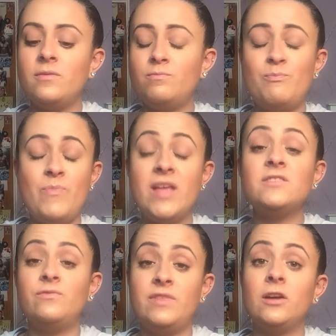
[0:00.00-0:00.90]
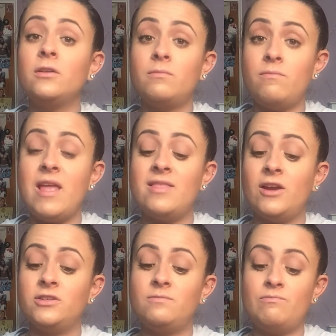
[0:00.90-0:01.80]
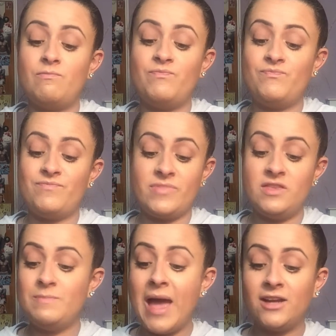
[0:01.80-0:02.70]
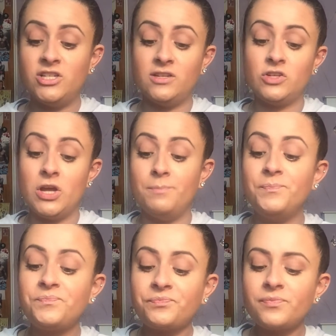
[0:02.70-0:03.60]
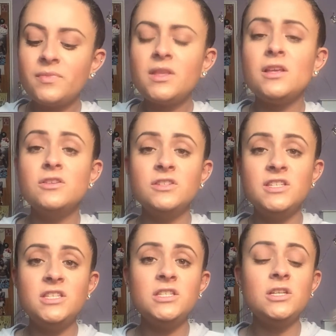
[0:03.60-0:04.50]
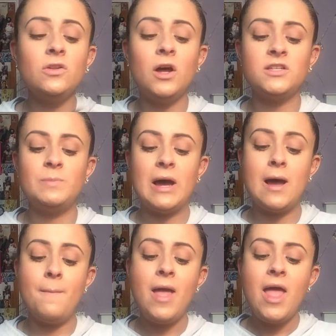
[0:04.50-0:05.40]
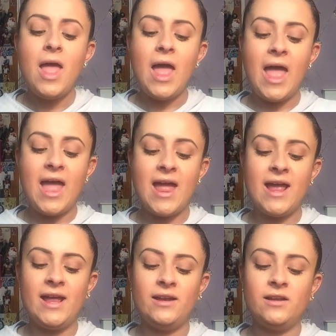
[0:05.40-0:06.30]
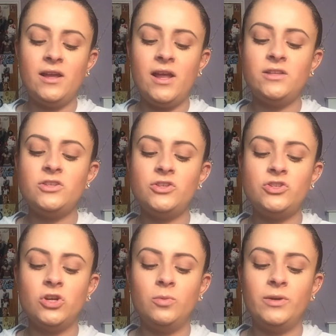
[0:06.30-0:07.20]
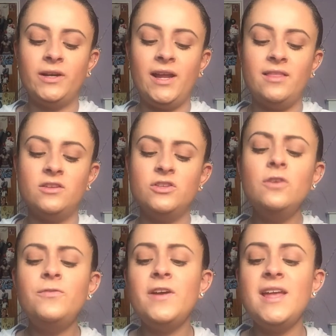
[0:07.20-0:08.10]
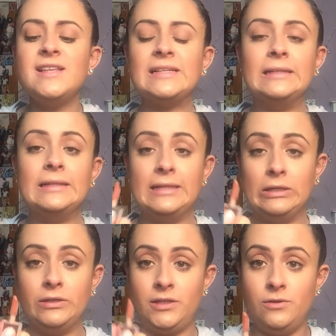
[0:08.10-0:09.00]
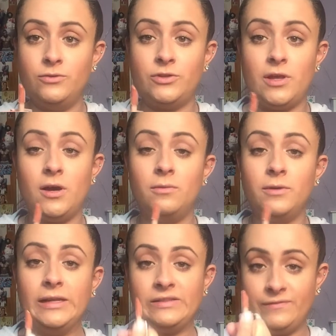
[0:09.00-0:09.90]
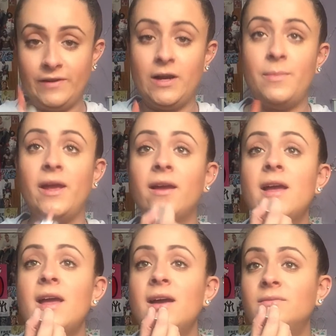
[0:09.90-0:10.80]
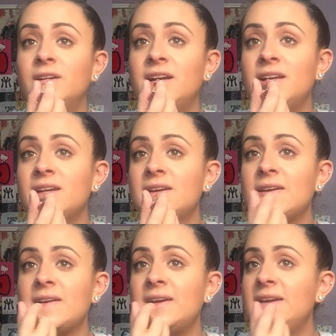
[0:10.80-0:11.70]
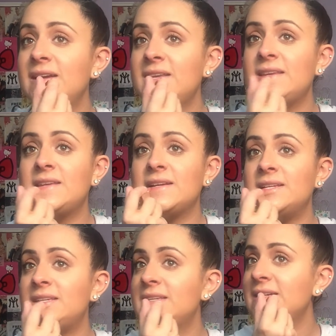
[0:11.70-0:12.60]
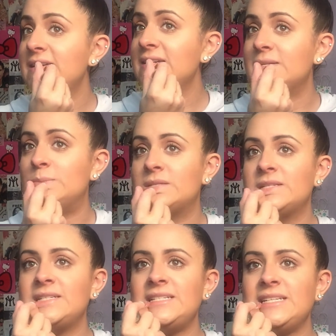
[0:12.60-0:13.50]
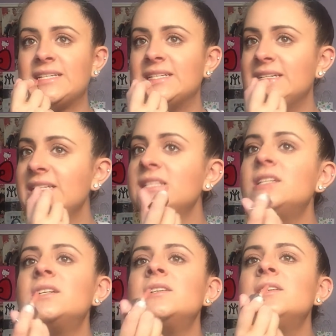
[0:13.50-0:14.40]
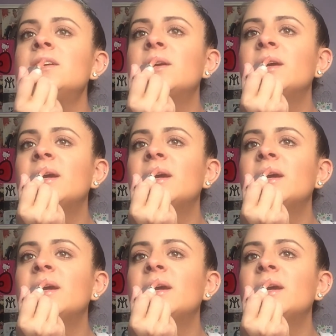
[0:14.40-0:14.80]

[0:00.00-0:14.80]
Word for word: They're in there. This packaging is good. So this is the Gloss Bomb, and it's so pretty. The doe foot is a little huge, though. It's very big, but it's just such a pretty color.